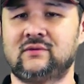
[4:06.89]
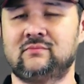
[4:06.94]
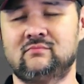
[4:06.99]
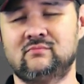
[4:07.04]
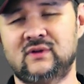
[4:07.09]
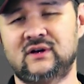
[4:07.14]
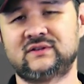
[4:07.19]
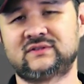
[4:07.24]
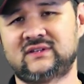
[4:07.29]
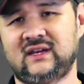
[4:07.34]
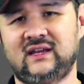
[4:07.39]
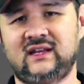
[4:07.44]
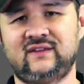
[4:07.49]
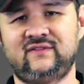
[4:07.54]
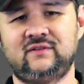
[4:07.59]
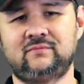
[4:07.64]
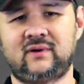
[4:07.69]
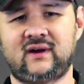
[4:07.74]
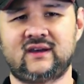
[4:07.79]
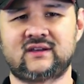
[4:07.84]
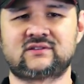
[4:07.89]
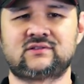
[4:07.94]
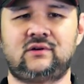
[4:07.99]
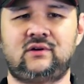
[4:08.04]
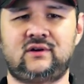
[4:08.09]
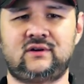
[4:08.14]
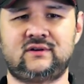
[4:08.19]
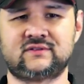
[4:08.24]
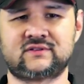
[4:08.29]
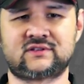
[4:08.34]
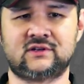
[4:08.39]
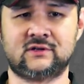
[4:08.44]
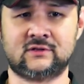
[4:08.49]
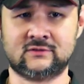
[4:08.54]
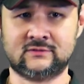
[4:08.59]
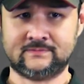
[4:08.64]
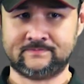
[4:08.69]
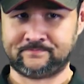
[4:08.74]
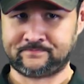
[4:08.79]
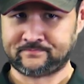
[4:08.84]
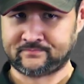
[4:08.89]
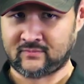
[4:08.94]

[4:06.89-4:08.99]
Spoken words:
Most ADV bikes also